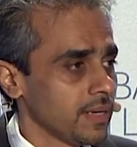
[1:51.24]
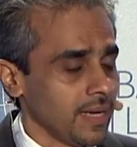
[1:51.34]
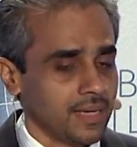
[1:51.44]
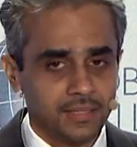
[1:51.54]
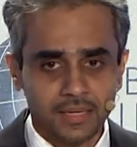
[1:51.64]

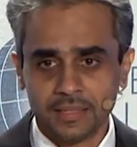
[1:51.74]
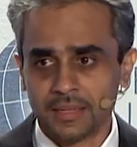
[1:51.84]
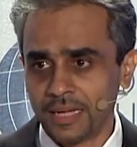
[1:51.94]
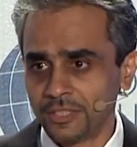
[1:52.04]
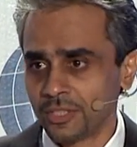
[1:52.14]
in
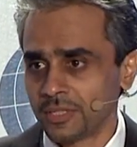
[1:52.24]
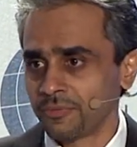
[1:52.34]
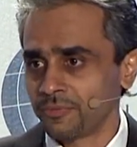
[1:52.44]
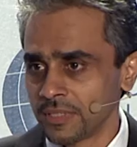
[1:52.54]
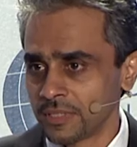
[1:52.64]
Asia, the
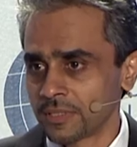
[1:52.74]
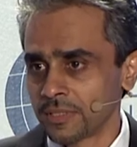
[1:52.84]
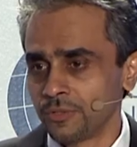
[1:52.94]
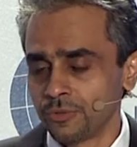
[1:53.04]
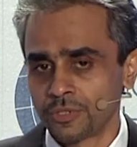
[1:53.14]
first
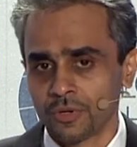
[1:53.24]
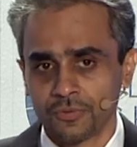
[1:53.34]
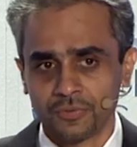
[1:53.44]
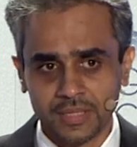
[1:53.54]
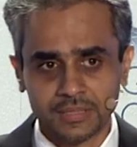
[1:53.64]
use
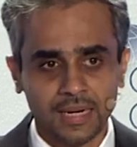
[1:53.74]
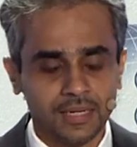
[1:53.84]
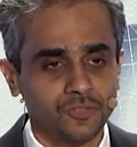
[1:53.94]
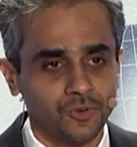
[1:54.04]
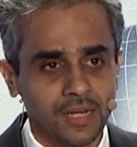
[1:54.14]
of internet
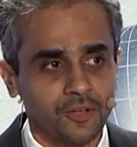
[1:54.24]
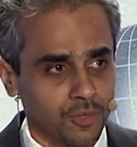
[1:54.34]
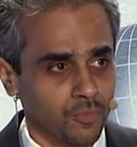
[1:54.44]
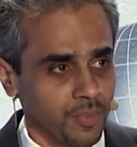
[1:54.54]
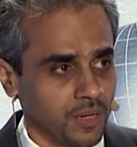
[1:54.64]
is really on your
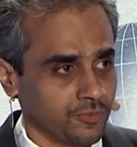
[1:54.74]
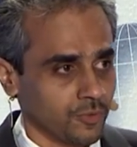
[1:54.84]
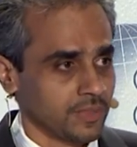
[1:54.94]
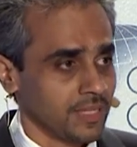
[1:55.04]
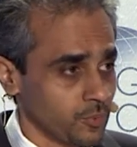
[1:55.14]
mobile
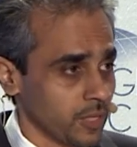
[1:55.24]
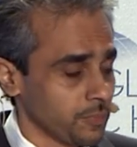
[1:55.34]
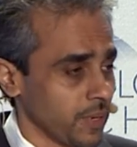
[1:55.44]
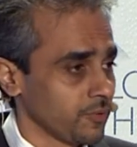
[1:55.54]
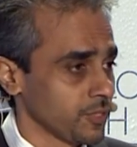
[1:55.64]
phone. That's why the
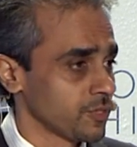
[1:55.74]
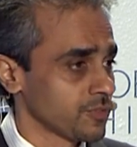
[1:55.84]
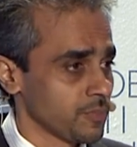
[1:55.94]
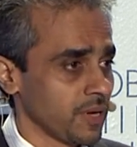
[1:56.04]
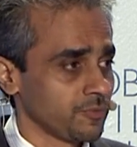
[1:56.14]
penetration of
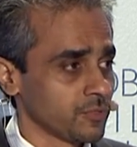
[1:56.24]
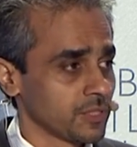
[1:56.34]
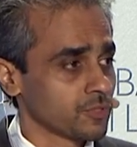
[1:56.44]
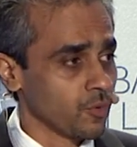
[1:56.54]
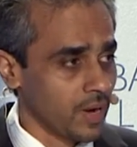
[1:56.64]
smartphones are
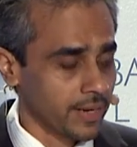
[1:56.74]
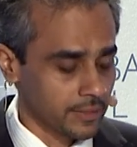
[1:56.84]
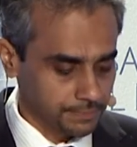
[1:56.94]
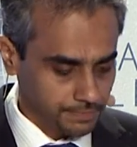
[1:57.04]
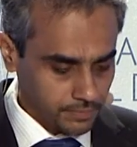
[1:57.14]
so high.
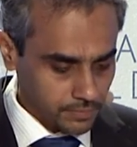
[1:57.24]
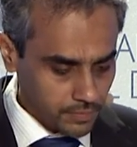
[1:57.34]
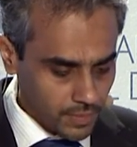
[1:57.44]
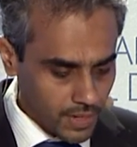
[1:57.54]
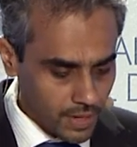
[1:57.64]

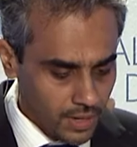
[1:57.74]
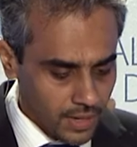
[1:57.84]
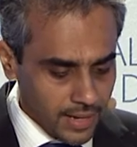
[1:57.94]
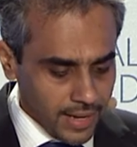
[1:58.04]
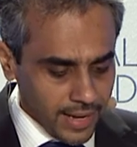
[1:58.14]

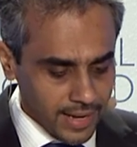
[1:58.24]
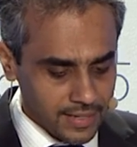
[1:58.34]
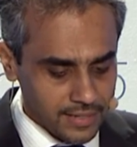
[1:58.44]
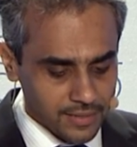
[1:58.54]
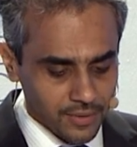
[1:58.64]

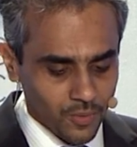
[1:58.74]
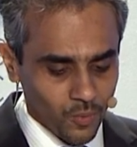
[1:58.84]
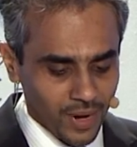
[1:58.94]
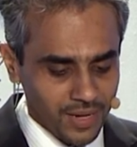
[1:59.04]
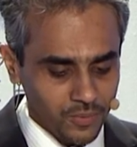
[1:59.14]
And
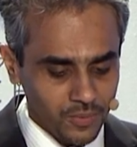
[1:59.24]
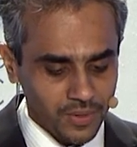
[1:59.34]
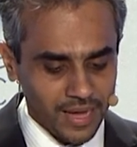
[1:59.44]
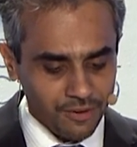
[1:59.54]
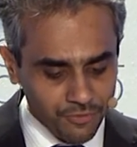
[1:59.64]
while
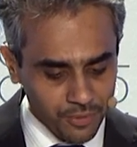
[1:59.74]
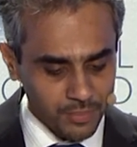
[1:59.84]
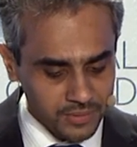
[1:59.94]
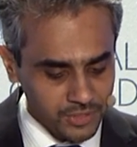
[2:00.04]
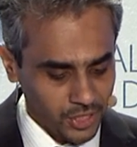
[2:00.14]
every
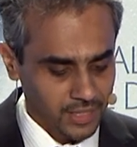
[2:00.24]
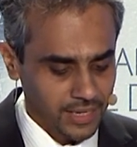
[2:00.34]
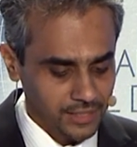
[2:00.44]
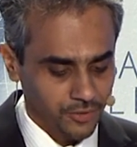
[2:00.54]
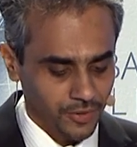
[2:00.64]
child
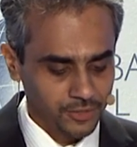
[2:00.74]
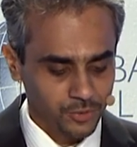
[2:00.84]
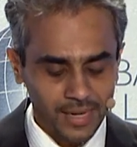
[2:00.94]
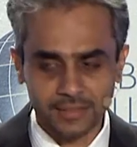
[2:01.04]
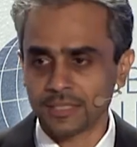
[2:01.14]
has a right to
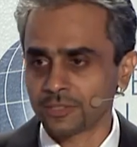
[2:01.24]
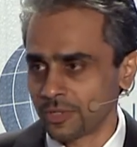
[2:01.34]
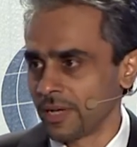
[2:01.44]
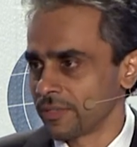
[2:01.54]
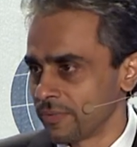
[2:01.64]
access
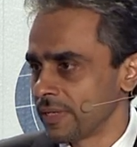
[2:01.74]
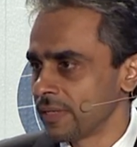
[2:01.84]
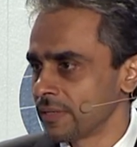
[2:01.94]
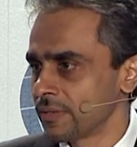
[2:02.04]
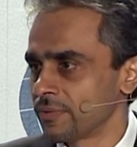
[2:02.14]
connectivity,
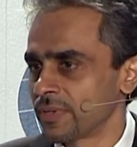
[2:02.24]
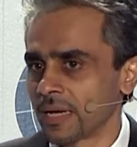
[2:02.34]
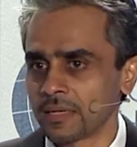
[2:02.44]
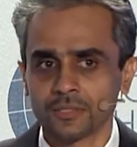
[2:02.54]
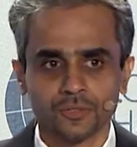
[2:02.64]
regardless